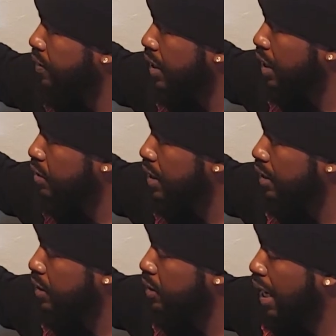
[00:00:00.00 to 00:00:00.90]
videos I
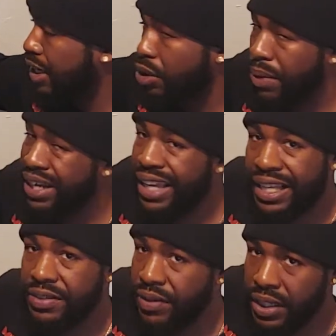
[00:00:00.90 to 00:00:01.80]
do. I know my
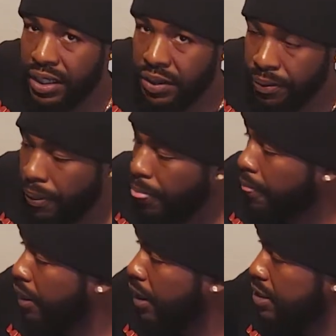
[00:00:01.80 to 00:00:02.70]
next video
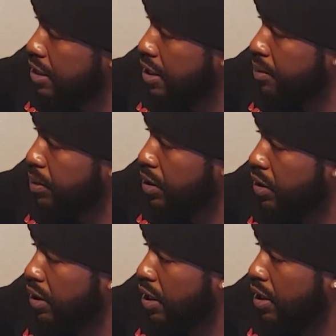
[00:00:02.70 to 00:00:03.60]
is going to be on
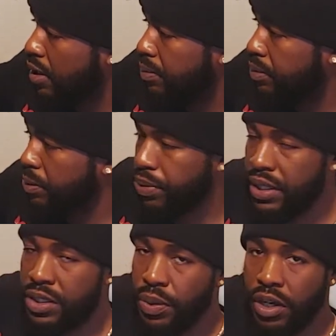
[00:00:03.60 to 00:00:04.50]
the
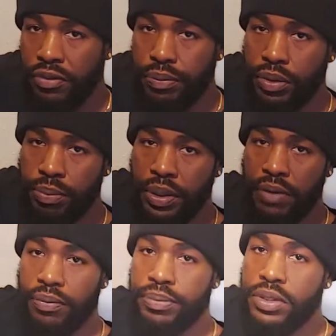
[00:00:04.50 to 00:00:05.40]
P12 bullpup
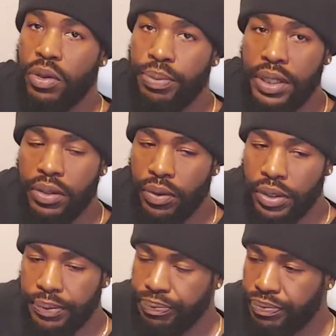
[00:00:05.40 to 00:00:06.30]
from Snow Peak
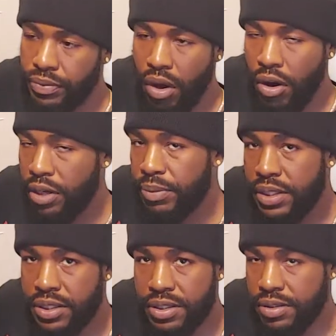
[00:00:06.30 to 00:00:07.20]
or
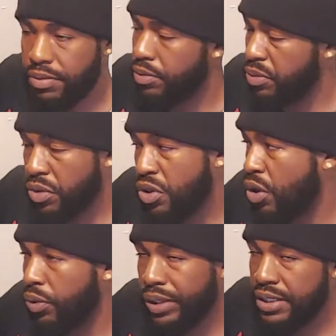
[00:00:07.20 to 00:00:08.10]
Artemis. You
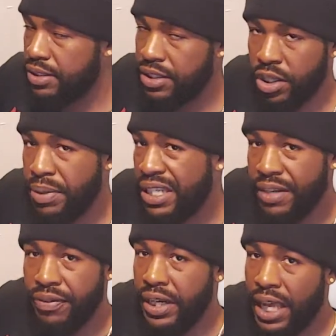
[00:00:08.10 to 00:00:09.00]
know, it's so many
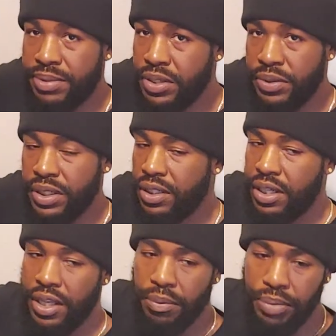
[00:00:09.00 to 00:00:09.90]
different names to it,
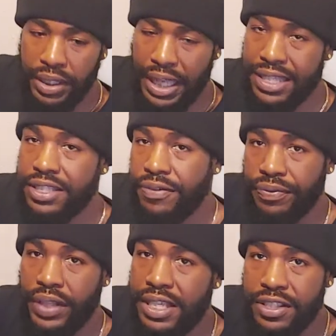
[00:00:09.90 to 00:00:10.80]
but that's the
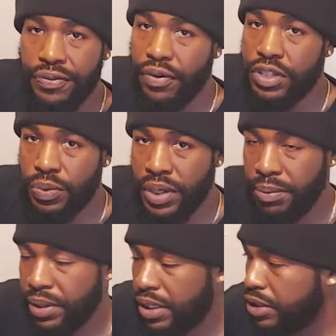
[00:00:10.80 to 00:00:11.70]
first one
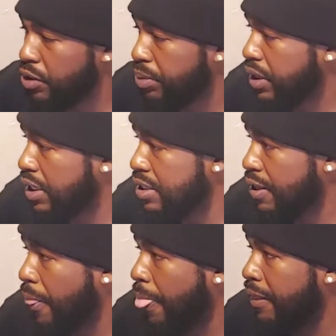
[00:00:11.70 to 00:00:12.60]
I'm going to do because
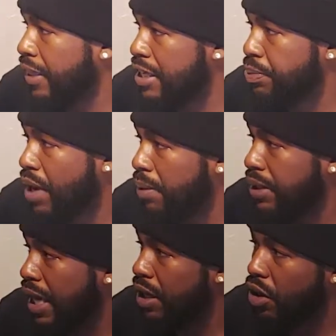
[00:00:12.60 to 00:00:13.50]
that's
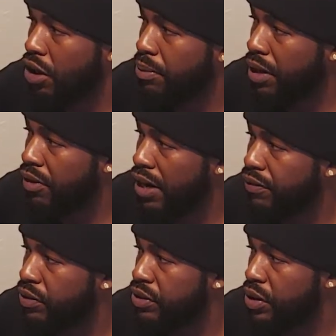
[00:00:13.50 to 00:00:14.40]
probably out of all my
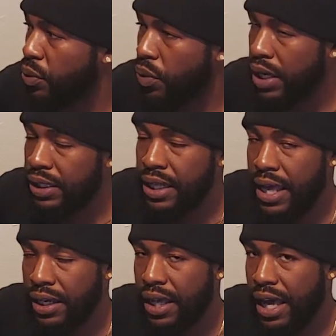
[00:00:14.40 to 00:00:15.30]
rifles the one
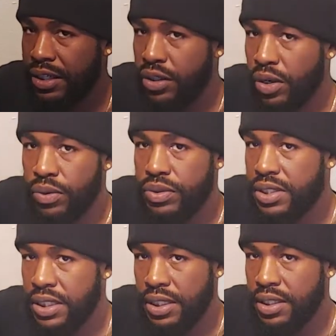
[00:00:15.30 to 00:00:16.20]
that I don't
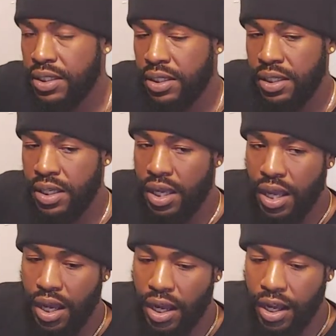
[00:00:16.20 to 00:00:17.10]
see
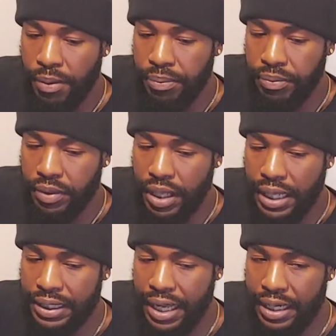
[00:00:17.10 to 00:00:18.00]

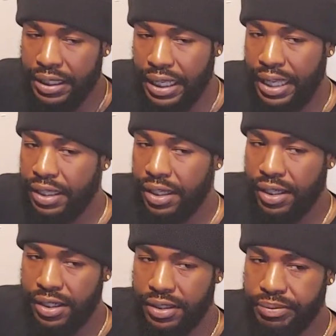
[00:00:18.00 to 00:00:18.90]
a lot of
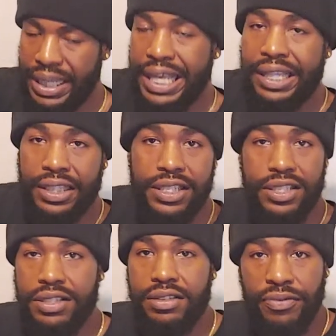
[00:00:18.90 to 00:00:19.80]

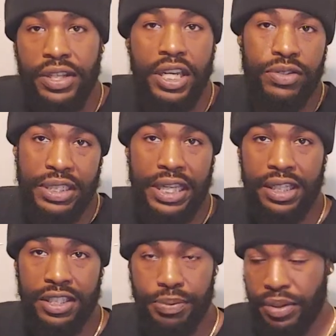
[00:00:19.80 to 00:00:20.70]
English videos in
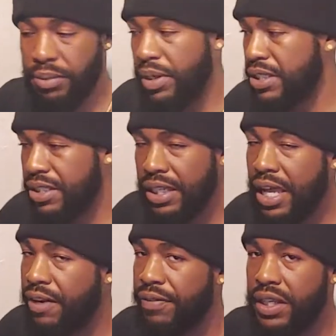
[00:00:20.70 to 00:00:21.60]
English. Pretty much, there's a
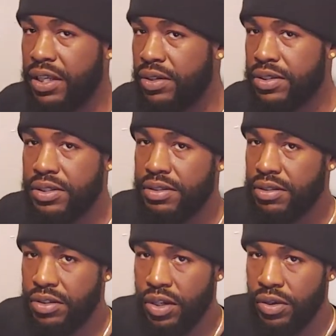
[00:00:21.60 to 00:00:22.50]
lot of videos,
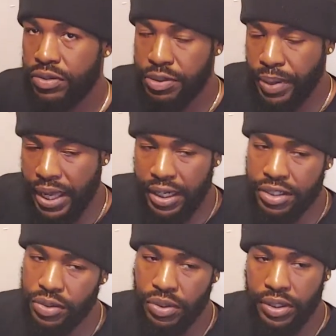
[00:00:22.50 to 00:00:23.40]
you know, in
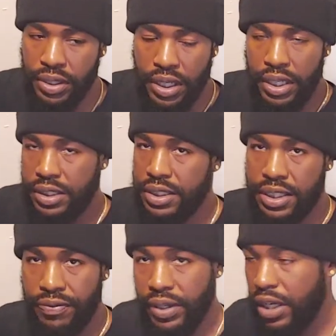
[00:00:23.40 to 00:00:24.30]
Spanish or just
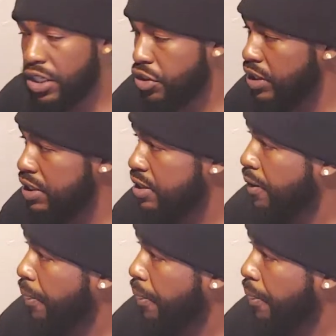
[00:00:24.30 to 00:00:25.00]
different countries,